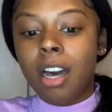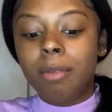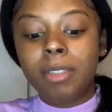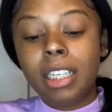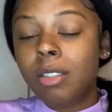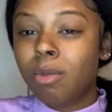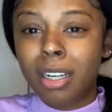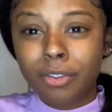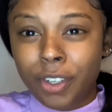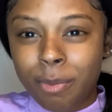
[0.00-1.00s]
This
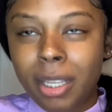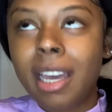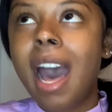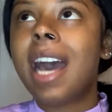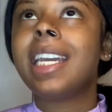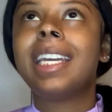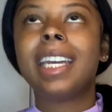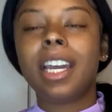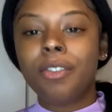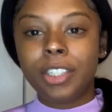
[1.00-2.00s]
worked for me. I
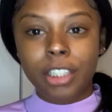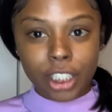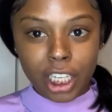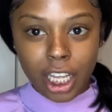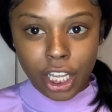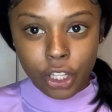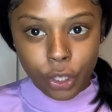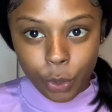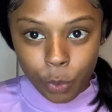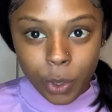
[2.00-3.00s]
guarantee
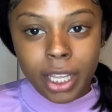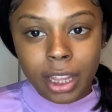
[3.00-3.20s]
you